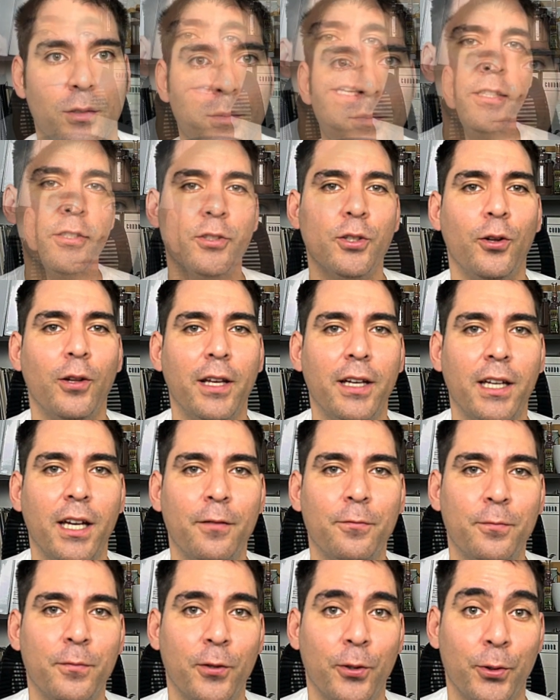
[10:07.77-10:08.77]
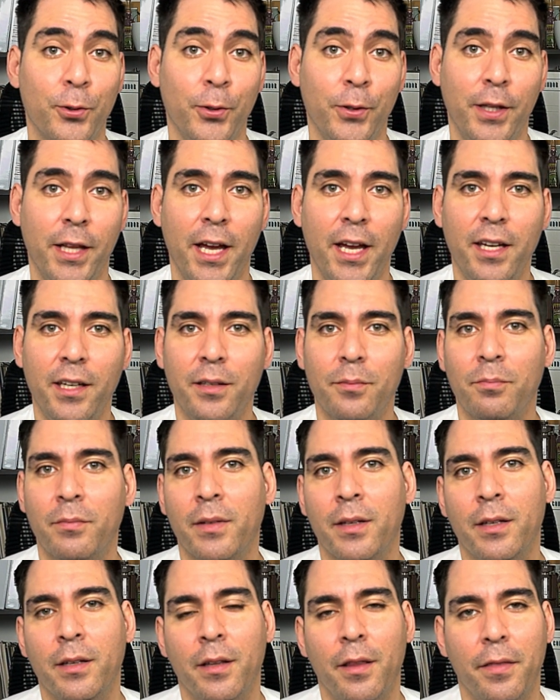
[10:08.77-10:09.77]
That's all I have for today.
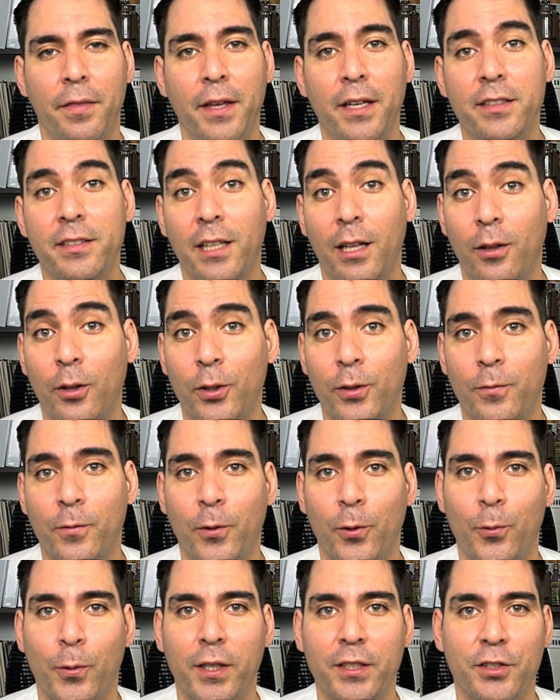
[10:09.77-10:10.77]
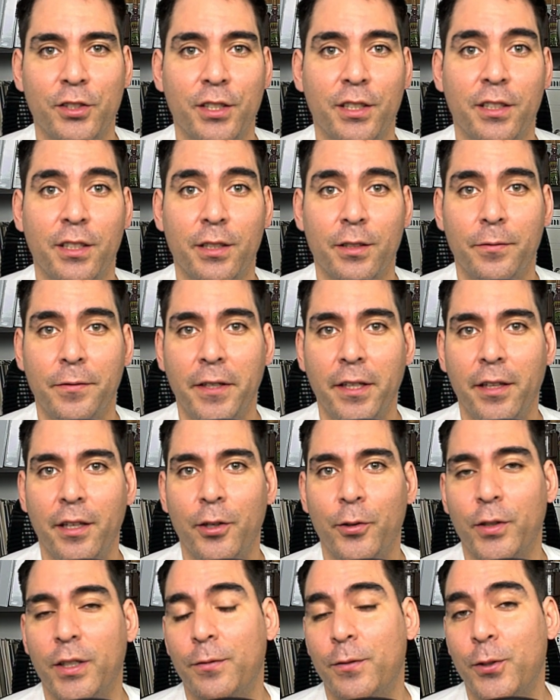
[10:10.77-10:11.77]
Thanks a lot for watching this video.
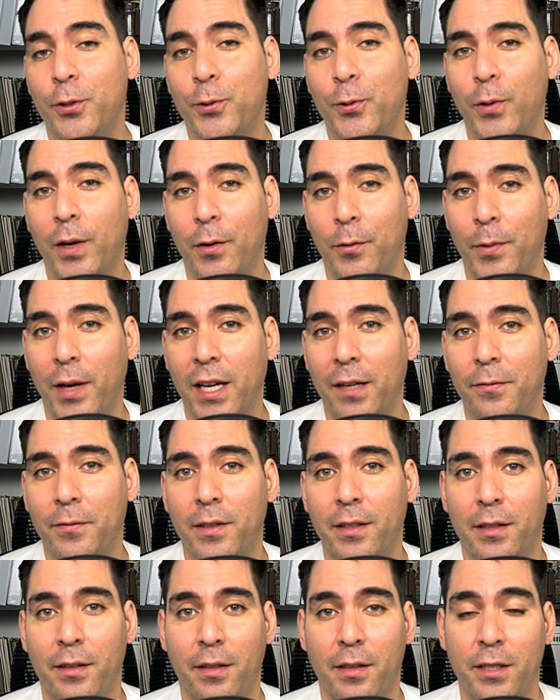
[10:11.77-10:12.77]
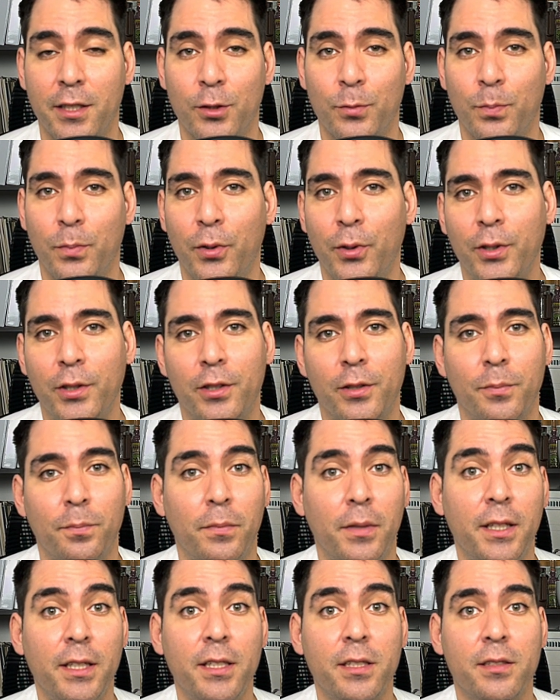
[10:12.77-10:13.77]
If you arrived at this point,
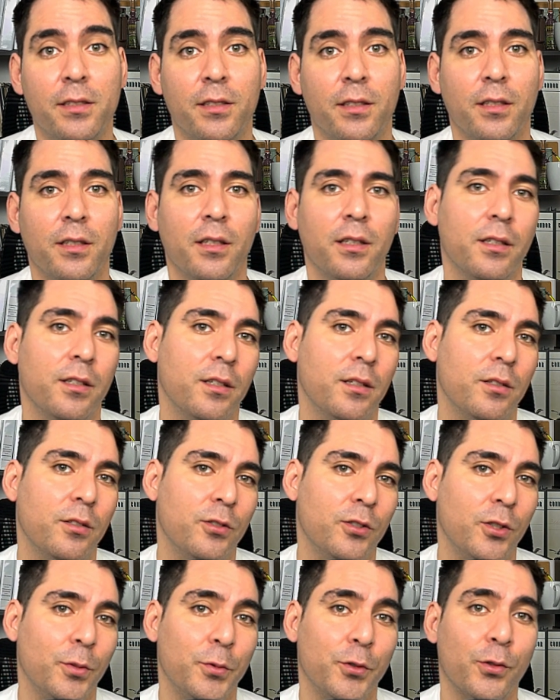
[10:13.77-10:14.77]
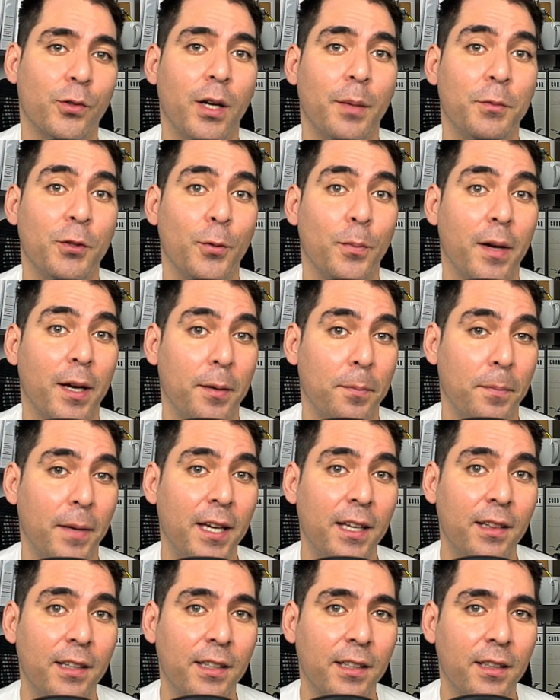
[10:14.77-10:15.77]
please subscribe to my
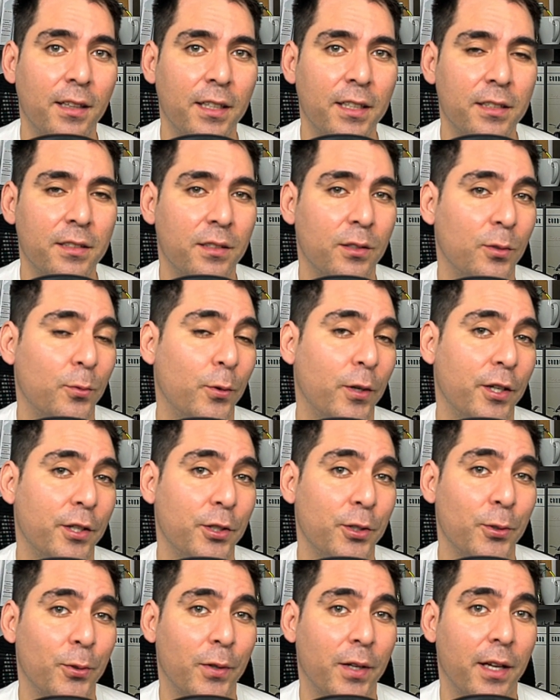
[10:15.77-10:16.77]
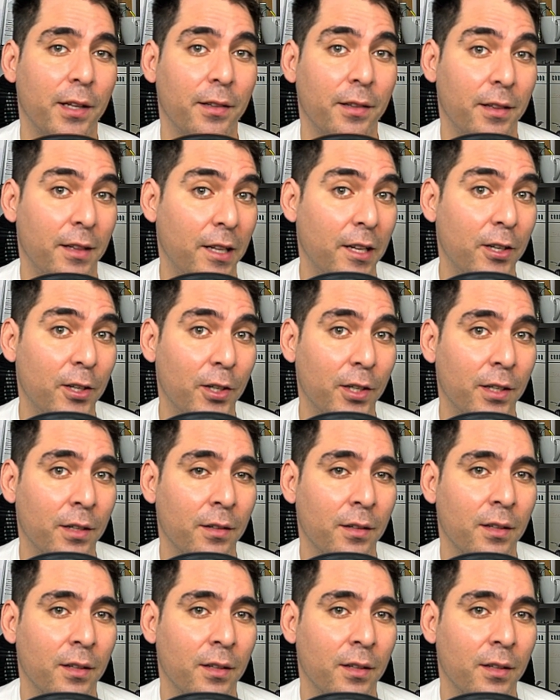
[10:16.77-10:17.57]
mailing list where you can learn